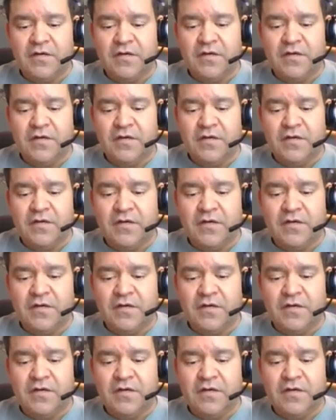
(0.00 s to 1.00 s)
the
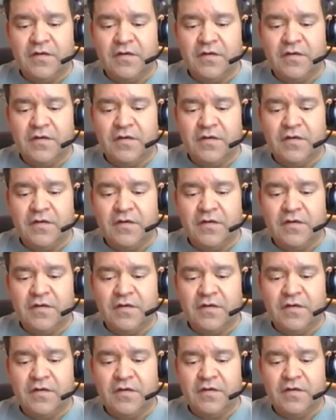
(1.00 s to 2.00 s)
person, you,
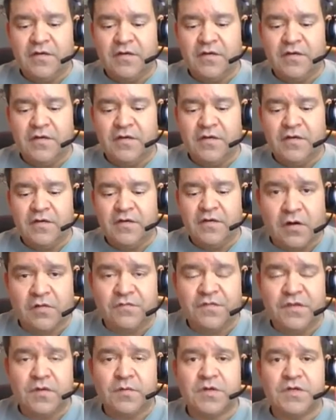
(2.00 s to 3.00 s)
me, our, our
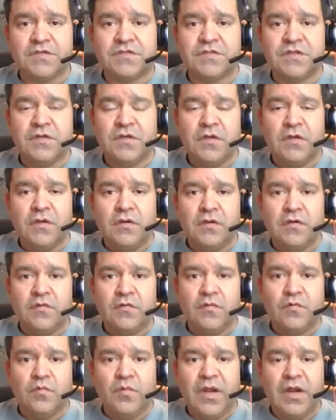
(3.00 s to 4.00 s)
viewers
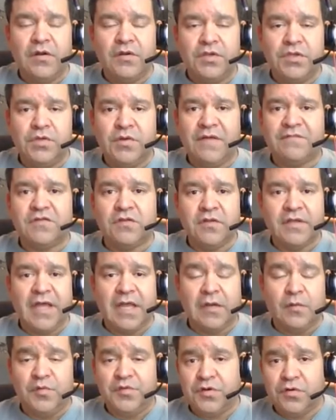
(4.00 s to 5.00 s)
where you have to look
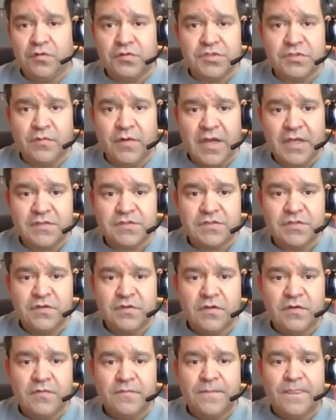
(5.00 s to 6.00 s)
at it with your own two eyes.
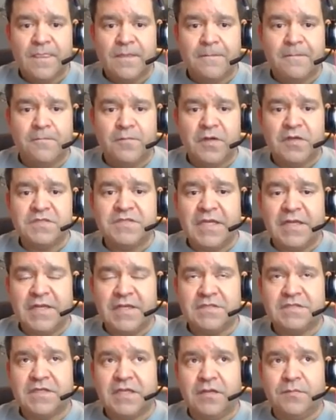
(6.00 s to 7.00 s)
Real estate
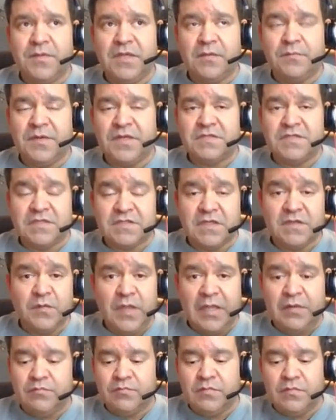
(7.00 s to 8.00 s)
is going to be a business, and
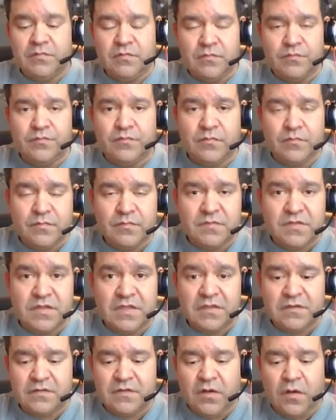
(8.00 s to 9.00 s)
and
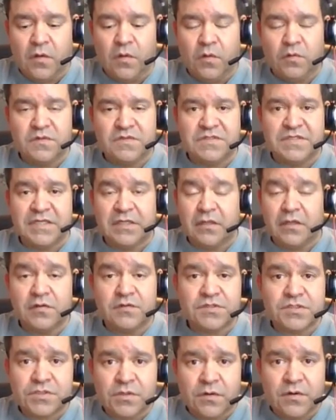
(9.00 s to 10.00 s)
the the whole
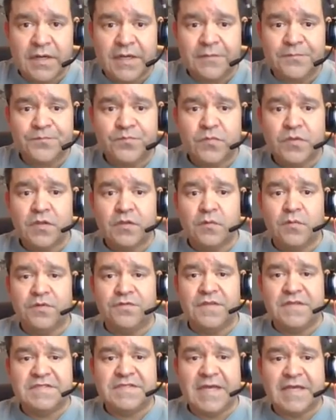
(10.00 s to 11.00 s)
Zillow story
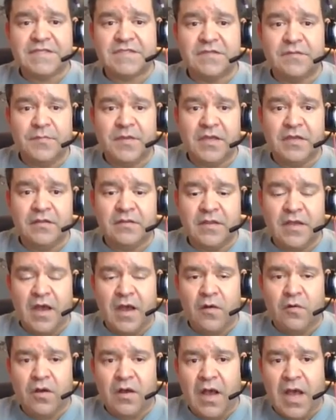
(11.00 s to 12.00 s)
with the Zestimate and the
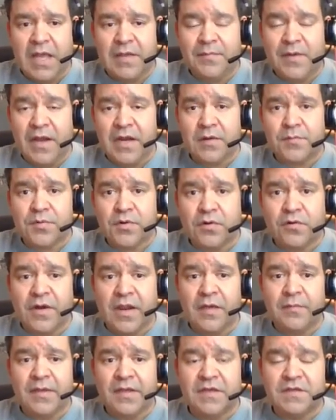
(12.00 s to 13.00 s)
iBuyer
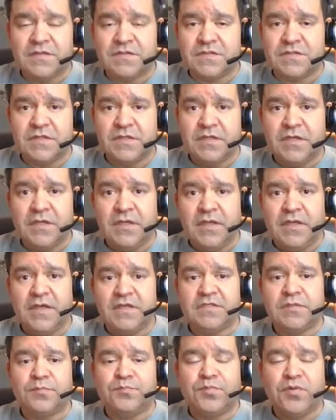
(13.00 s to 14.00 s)
program is
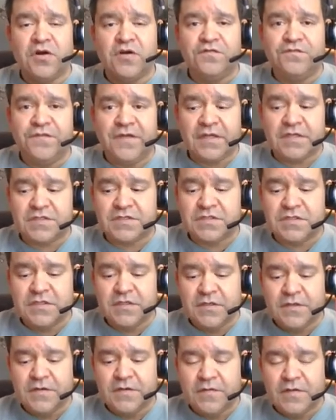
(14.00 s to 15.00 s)
is a perfect
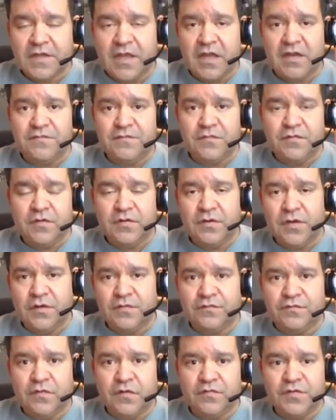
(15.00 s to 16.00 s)
kind of,
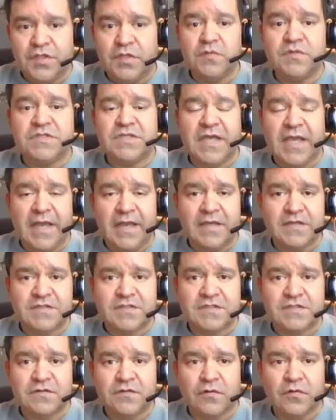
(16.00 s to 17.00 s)
of use
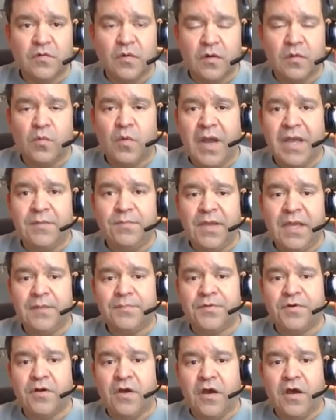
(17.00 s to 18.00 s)
case or, or white
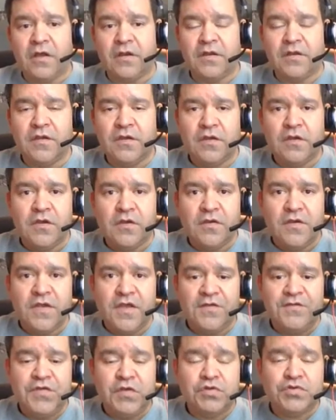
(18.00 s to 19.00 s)
paper on
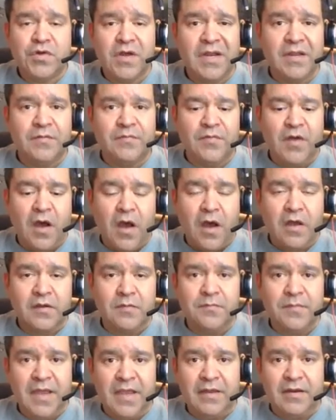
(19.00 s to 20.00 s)
if you try to
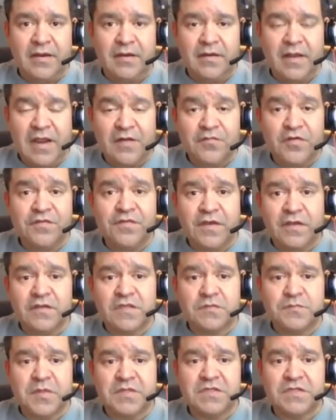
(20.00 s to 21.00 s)
automate everything in
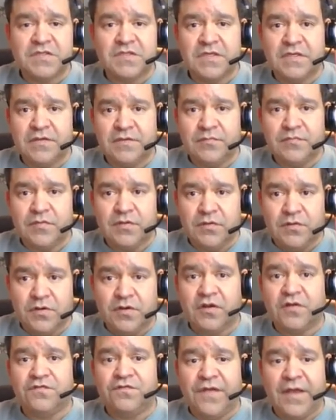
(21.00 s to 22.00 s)
this business, you're
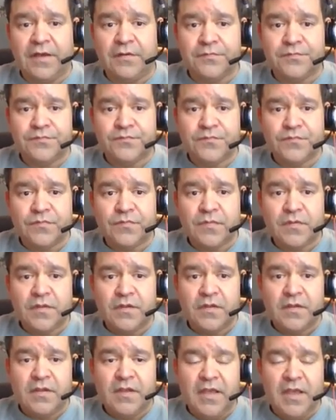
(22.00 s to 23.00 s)
going to fail.
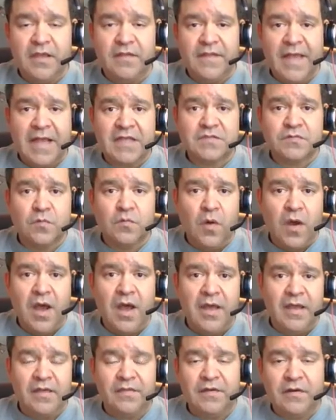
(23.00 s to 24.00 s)
And that's
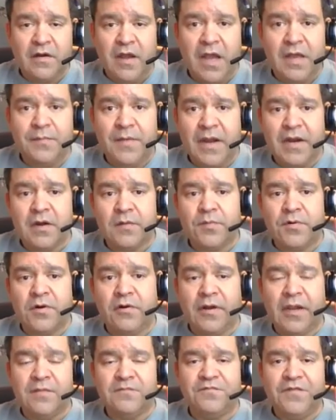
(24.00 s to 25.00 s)
why their iBuyer
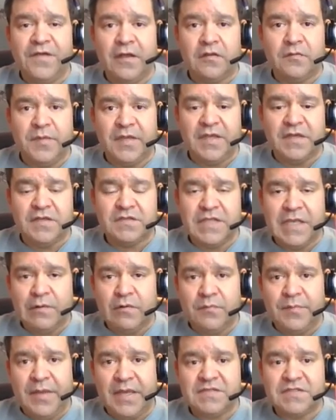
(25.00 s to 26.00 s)
program failed because they
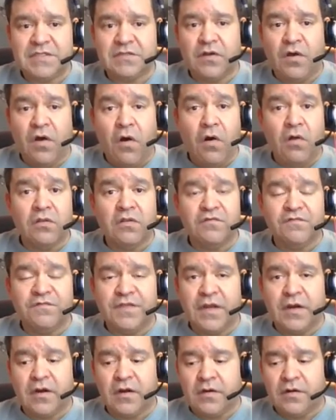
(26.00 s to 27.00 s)
were basing all of
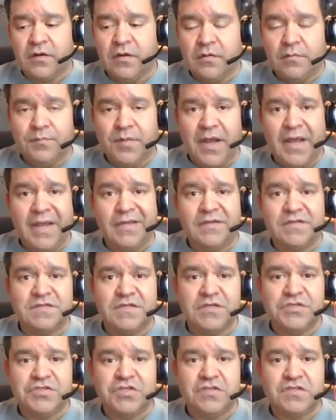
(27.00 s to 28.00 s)
their buying
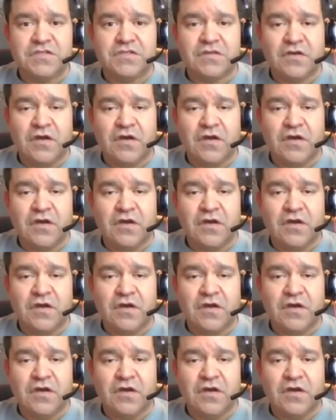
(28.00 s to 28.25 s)
decisions